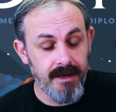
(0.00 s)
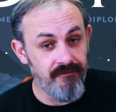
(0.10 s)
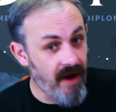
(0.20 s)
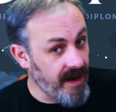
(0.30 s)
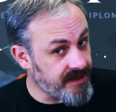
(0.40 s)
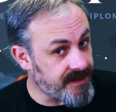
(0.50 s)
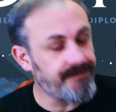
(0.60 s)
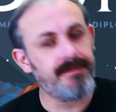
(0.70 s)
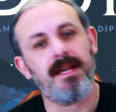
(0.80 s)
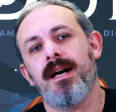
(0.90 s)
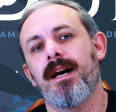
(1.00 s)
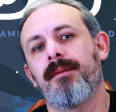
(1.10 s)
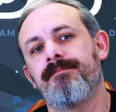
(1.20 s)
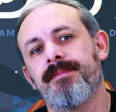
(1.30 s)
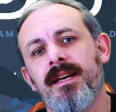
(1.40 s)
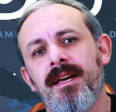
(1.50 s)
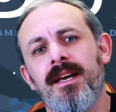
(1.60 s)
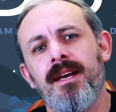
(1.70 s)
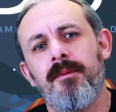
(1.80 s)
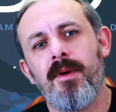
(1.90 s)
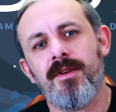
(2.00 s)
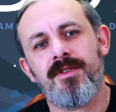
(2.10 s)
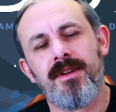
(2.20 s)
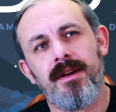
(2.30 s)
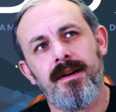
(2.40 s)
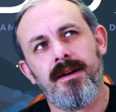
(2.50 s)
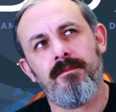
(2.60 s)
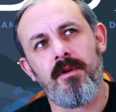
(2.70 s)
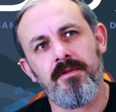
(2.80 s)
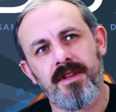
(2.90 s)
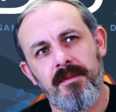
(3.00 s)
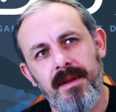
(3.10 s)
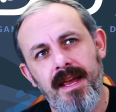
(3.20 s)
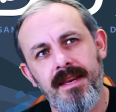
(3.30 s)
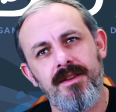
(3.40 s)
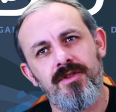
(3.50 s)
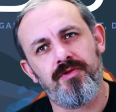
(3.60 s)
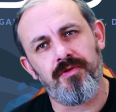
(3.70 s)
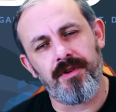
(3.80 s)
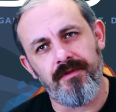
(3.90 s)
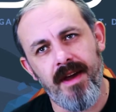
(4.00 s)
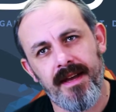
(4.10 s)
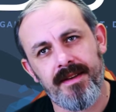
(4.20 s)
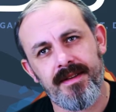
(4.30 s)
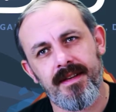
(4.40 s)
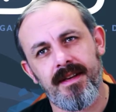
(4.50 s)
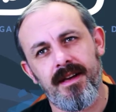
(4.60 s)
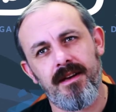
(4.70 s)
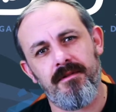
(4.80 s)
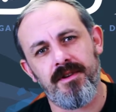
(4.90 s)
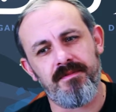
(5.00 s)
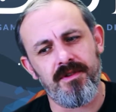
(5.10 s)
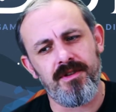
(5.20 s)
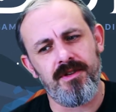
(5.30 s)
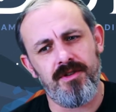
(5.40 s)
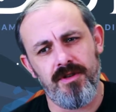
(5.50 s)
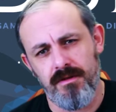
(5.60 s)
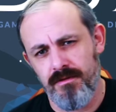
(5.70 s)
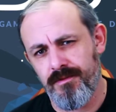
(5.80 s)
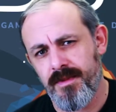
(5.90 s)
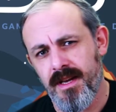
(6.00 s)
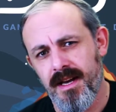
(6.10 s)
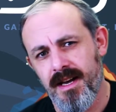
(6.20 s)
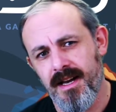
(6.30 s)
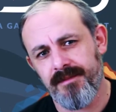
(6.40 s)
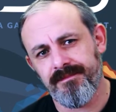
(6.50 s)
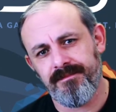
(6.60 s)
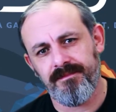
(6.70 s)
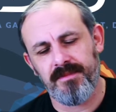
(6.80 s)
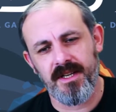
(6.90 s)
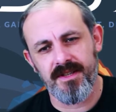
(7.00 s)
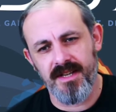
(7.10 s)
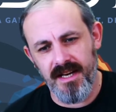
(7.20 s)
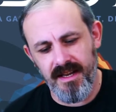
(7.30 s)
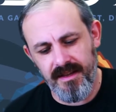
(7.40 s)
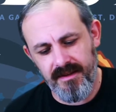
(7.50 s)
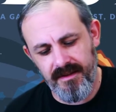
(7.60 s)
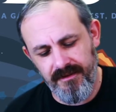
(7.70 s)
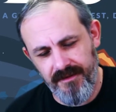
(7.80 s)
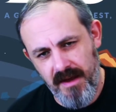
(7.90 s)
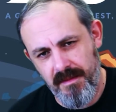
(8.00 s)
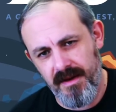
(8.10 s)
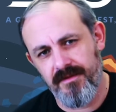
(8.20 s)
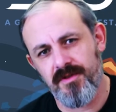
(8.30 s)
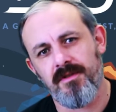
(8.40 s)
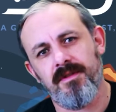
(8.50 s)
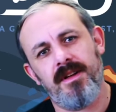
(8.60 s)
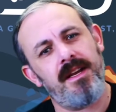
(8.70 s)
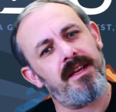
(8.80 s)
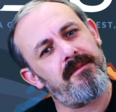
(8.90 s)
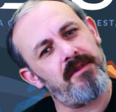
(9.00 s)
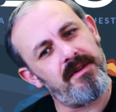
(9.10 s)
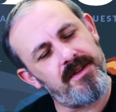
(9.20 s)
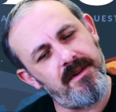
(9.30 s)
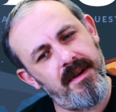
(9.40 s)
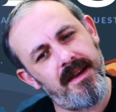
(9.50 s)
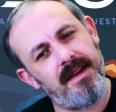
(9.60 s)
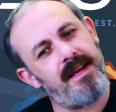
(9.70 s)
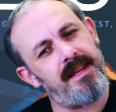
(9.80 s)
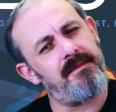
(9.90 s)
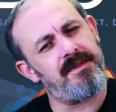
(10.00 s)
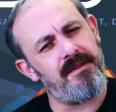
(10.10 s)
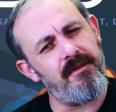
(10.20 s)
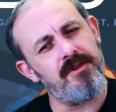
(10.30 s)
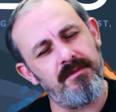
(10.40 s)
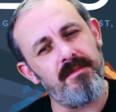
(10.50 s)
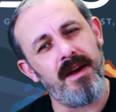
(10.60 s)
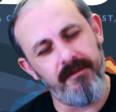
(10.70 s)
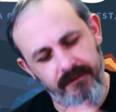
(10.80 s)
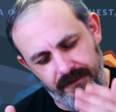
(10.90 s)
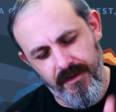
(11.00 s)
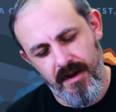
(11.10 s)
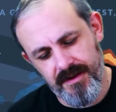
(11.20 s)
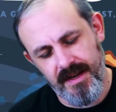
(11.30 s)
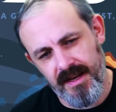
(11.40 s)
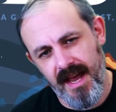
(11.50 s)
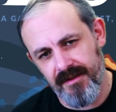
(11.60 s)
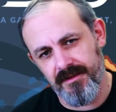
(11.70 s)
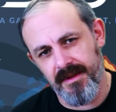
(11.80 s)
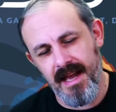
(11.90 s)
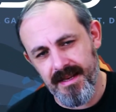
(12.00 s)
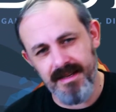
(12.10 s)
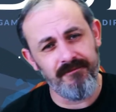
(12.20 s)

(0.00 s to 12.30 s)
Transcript: Rex, which, whilst I played and enjoyed Rex, I always wanted Dune. Because I like the theming of Dune, I like what it's doing, and that was my first encounter with that.